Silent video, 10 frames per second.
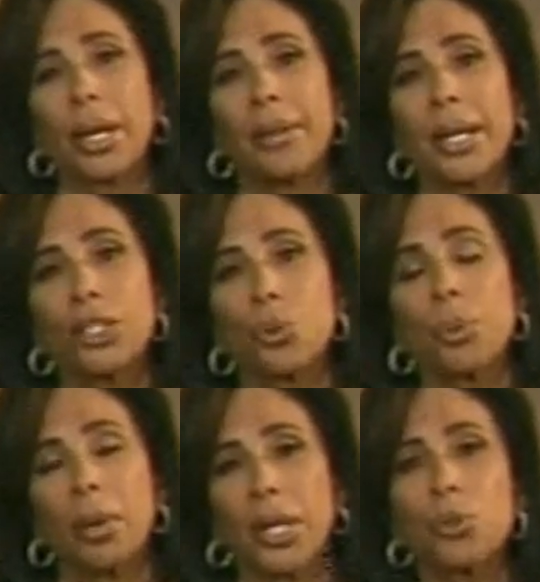And that's
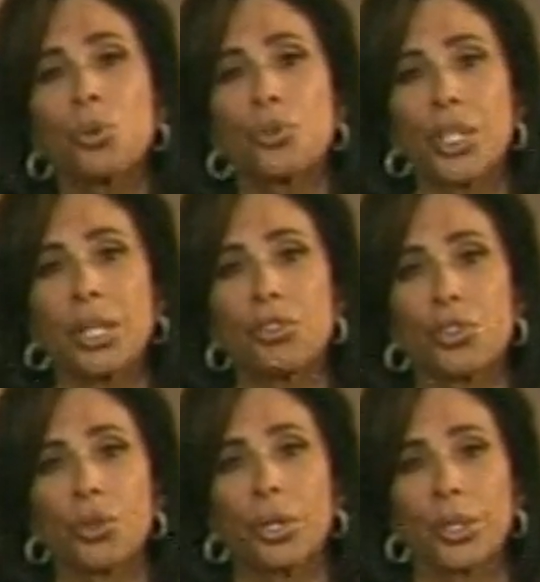when my crusade
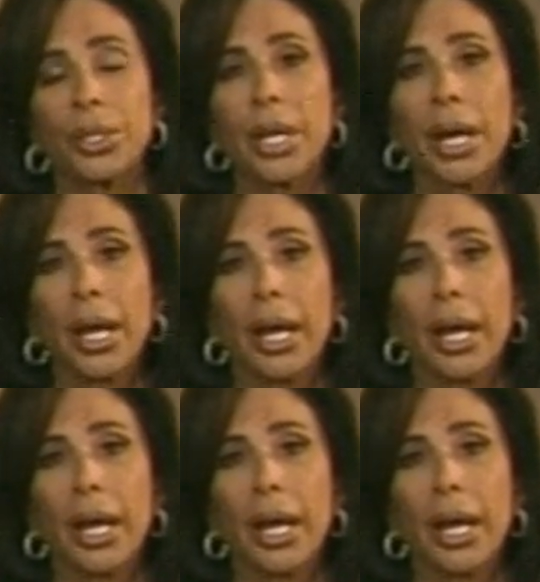started.